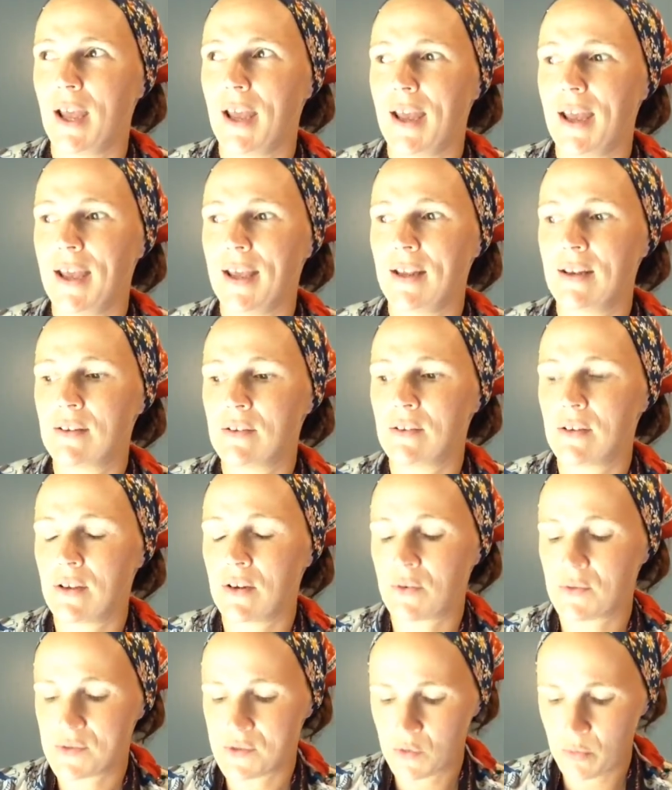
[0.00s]
And, you
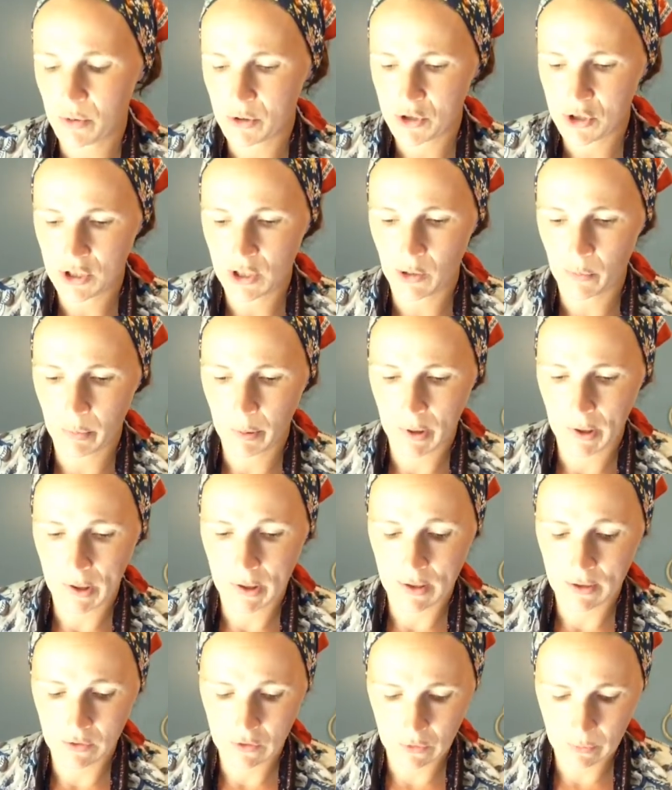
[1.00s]
know, super cheap
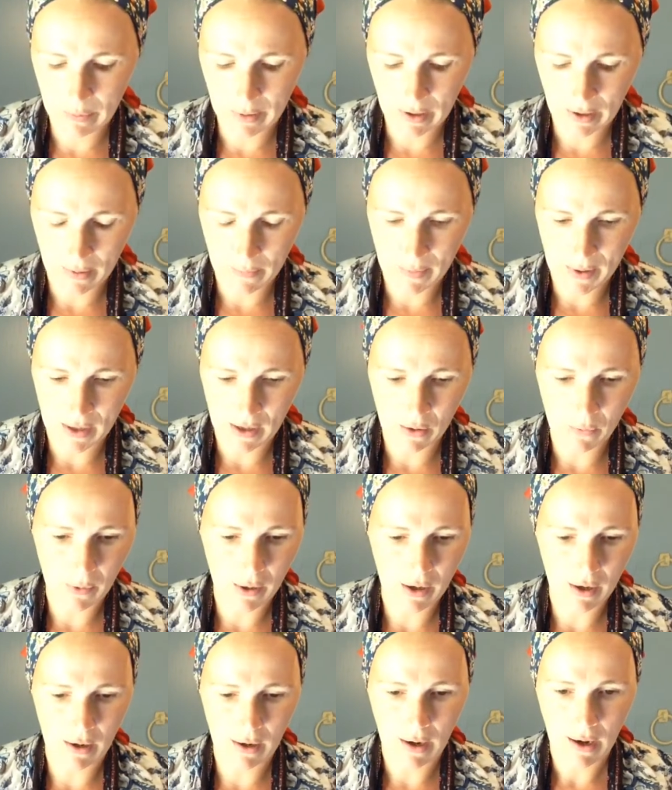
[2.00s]
to pick up
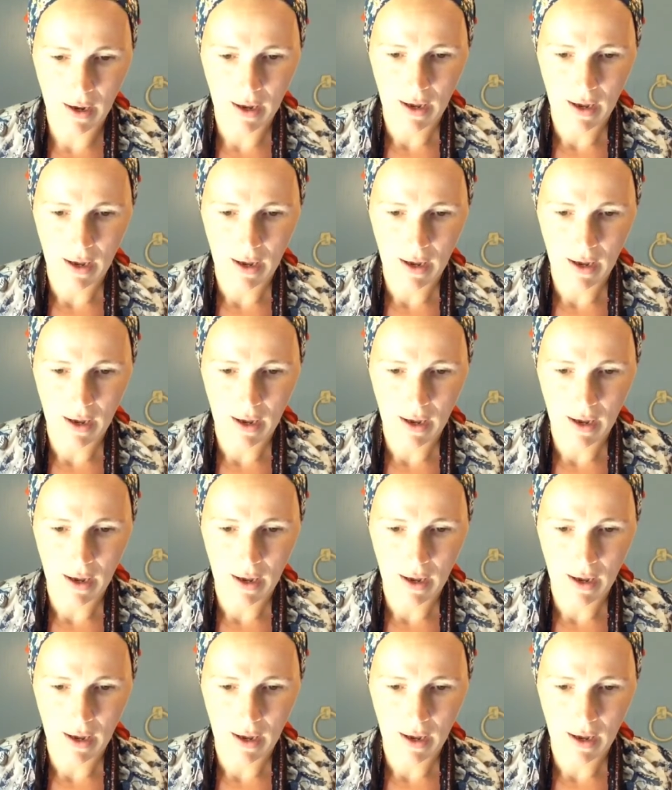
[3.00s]
anywhere.